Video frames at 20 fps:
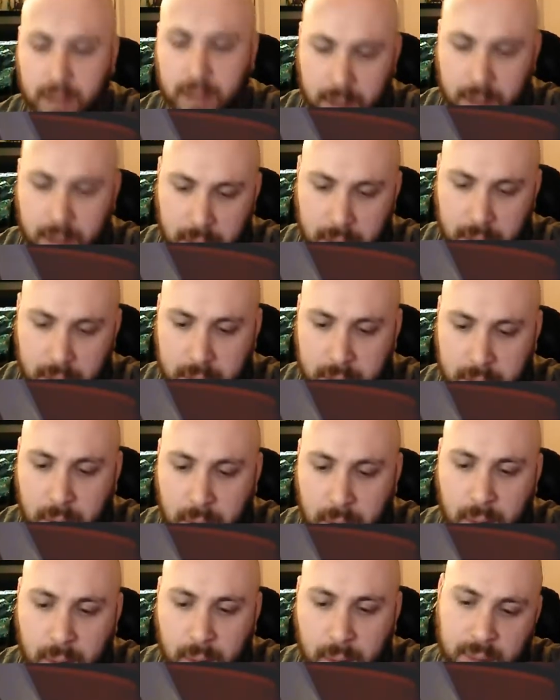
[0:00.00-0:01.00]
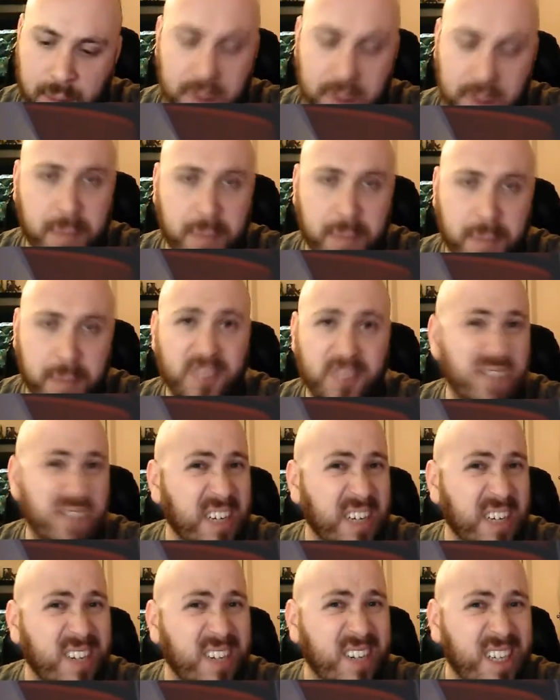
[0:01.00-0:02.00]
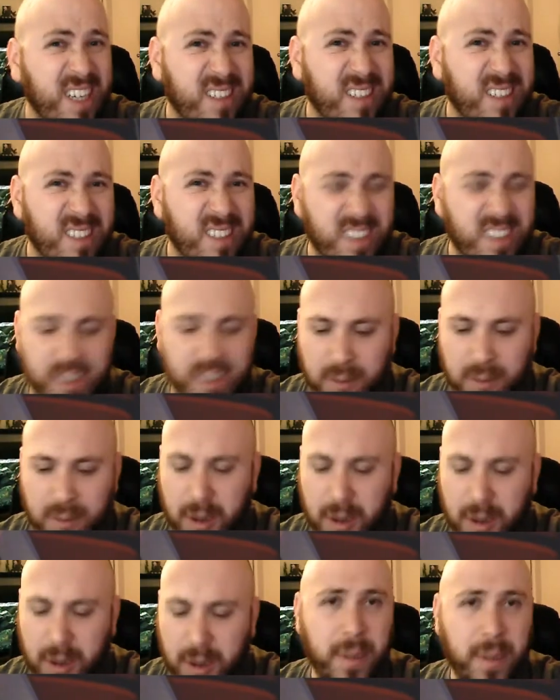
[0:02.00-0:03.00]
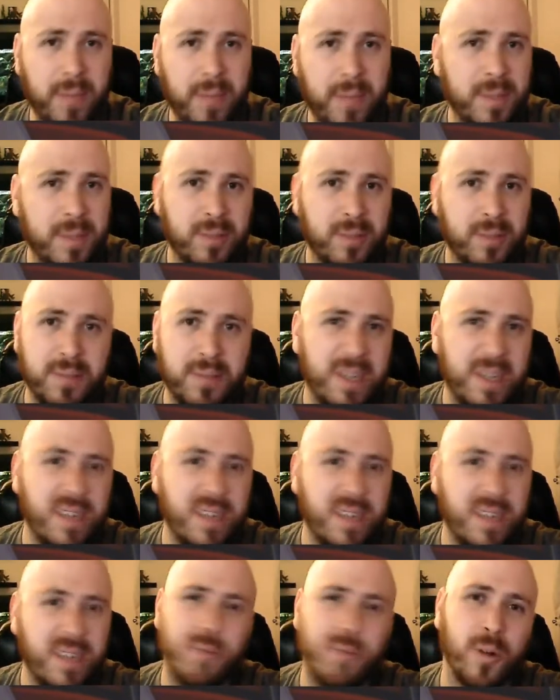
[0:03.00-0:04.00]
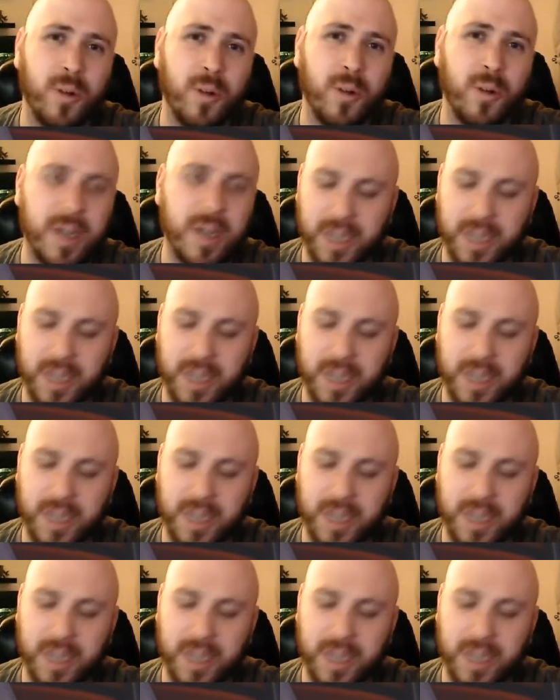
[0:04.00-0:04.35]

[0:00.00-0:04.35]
So, clipping your fingernails when opening misprint mail doesn't work.